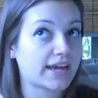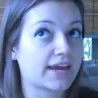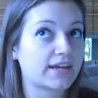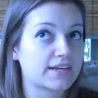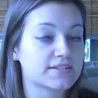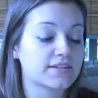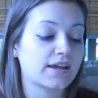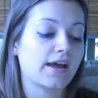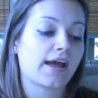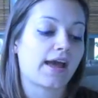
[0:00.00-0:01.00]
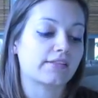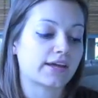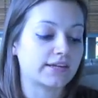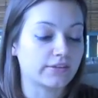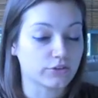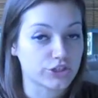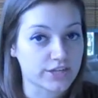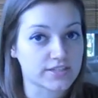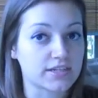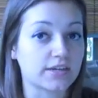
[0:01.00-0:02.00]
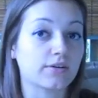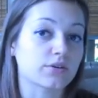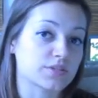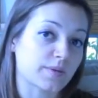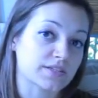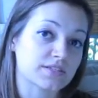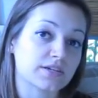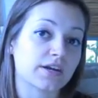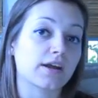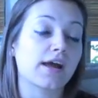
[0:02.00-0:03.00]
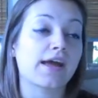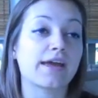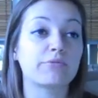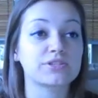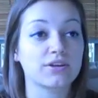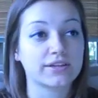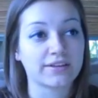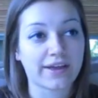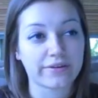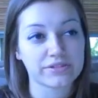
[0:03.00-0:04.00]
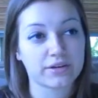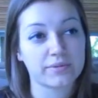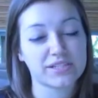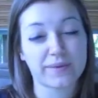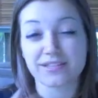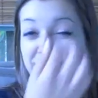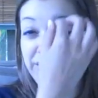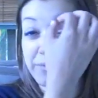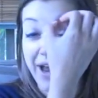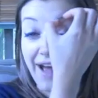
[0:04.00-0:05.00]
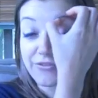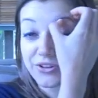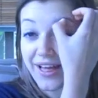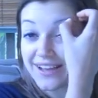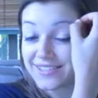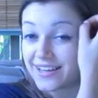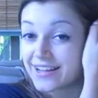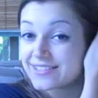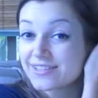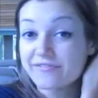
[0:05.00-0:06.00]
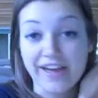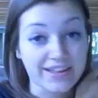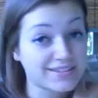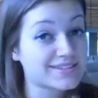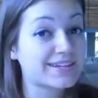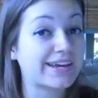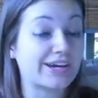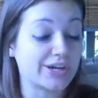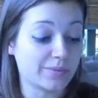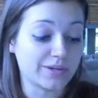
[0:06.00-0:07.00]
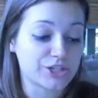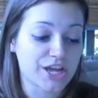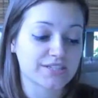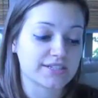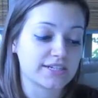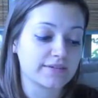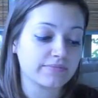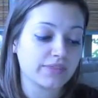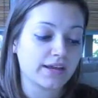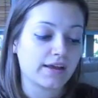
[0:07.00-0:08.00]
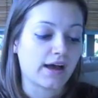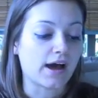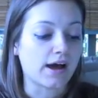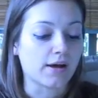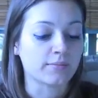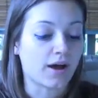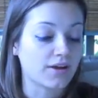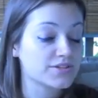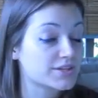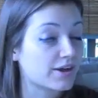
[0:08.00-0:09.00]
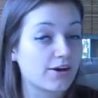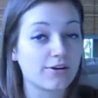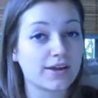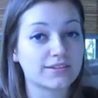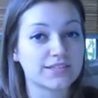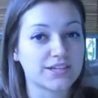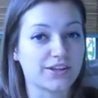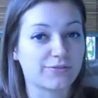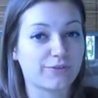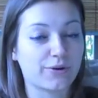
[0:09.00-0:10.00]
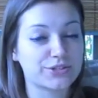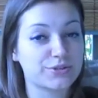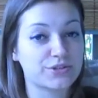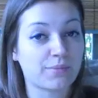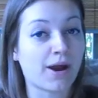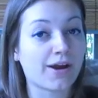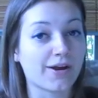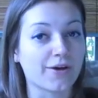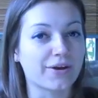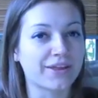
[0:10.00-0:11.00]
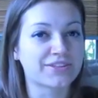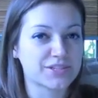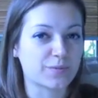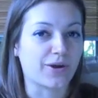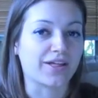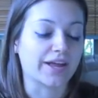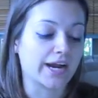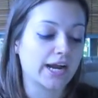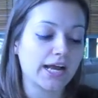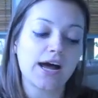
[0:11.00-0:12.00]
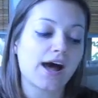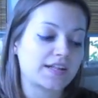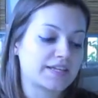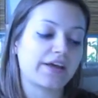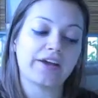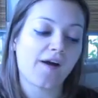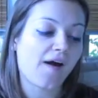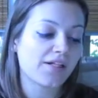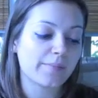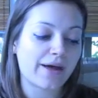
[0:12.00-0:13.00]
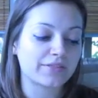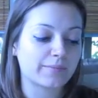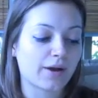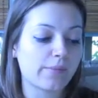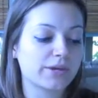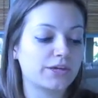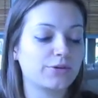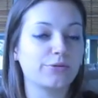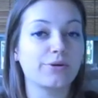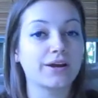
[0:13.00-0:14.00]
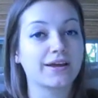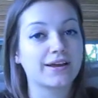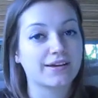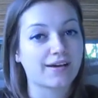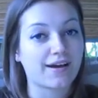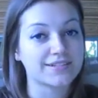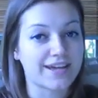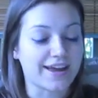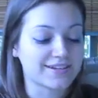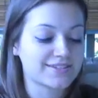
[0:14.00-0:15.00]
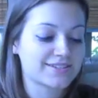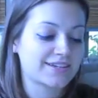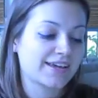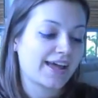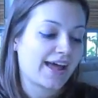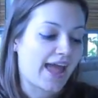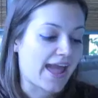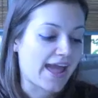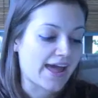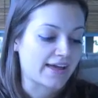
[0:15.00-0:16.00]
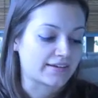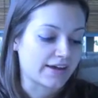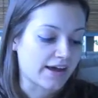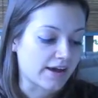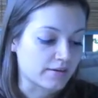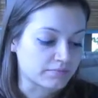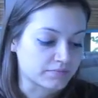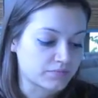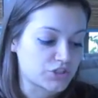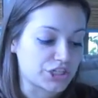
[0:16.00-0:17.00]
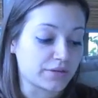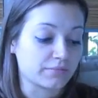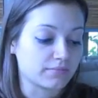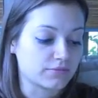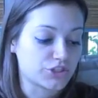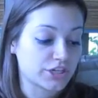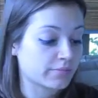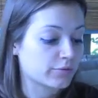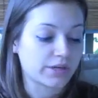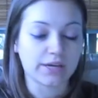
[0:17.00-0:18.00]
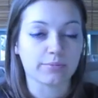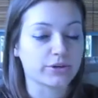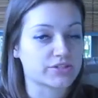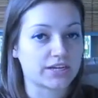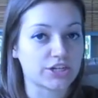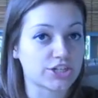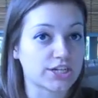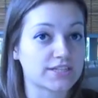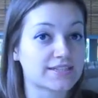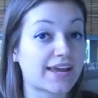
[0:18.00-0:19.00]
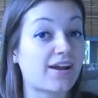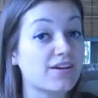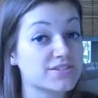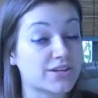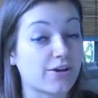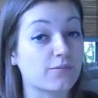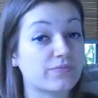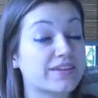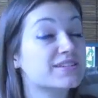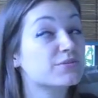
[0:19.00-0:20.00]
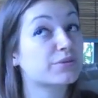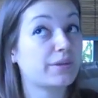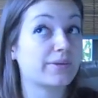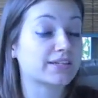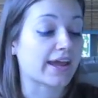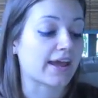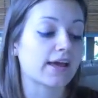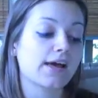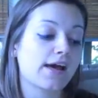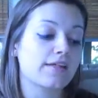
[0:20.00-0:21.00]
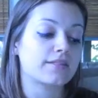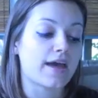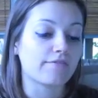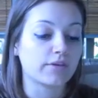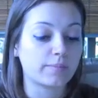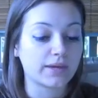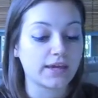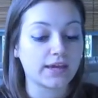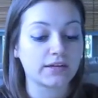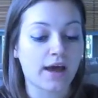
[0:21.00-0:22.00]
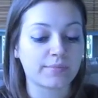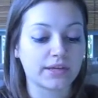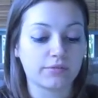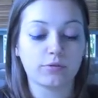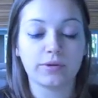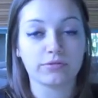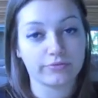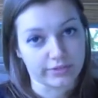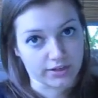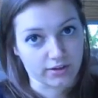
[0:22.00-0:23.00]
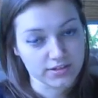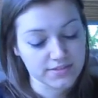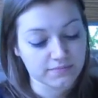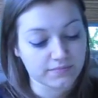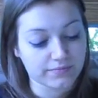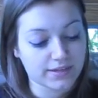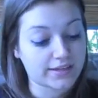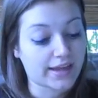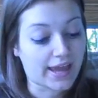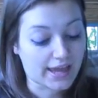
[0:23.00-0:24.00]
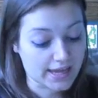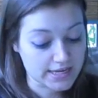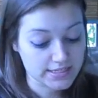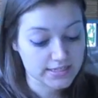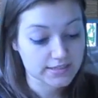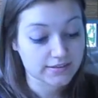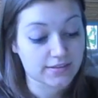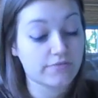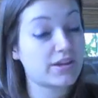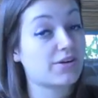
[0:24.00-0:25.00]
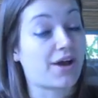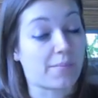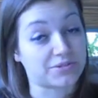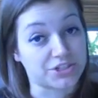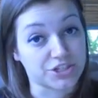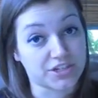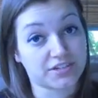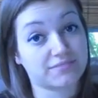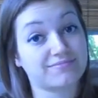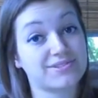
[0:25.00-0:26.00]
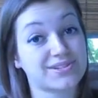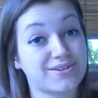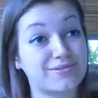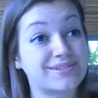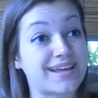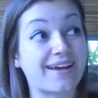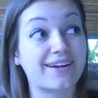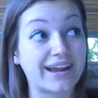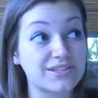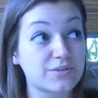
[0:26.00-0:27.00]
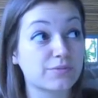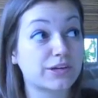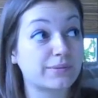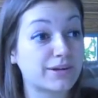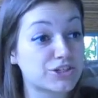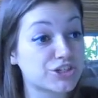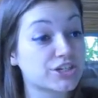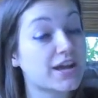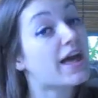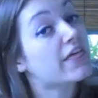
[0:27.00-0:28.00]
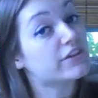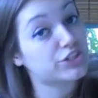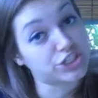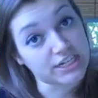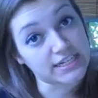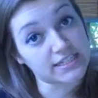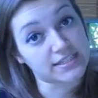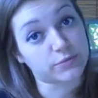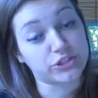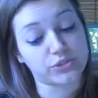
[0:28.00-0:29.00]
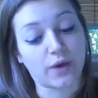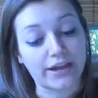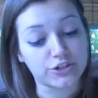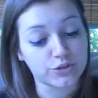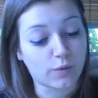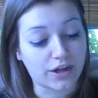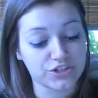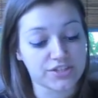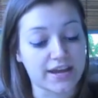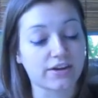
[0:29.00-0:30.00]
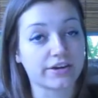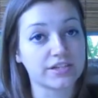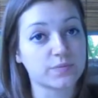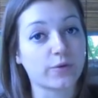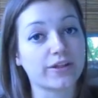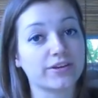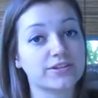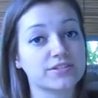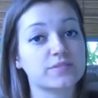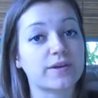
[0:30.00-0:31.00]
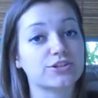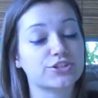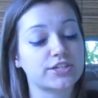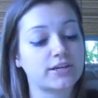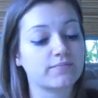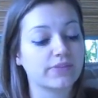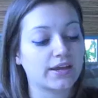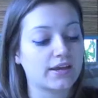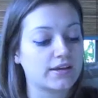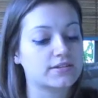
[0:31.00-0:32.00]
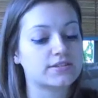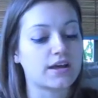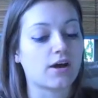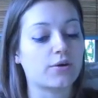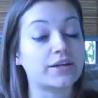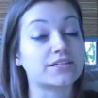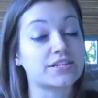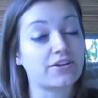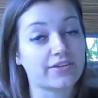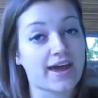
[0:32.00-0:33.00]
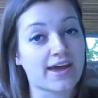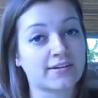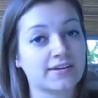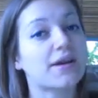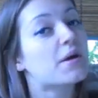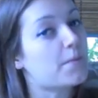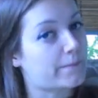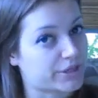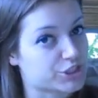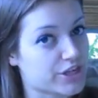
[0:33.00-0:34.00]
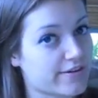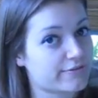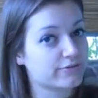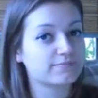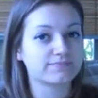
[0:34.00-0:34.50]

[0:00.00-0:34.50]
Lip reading: Candice, and then either Jessie or Spencer. It was looking like it was going to be Spencer, but after last night's events, it could be Jessie. Also, to look forward to tomorrow in the spoiler, I'll tell you all about the barbecue contest and Gina Marie impersonations. And also, this is a really big day. The MVP nominee will be revealed, and the veto competition. So Saturdays are pretty much the shiz, which is why you should watch Saturday spoilers especially. So until then, much love.